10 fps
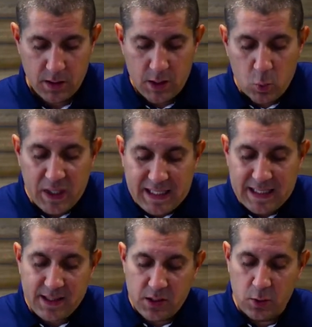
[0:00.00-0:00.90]
And we
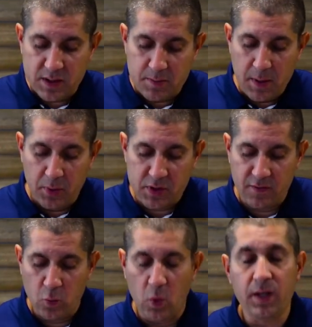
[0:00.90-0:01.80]
need to, as members
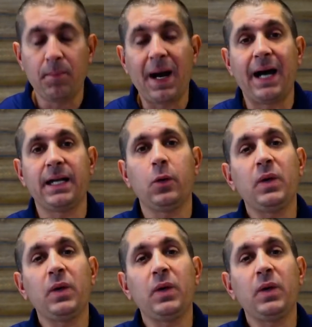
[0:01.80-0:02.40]
of one body,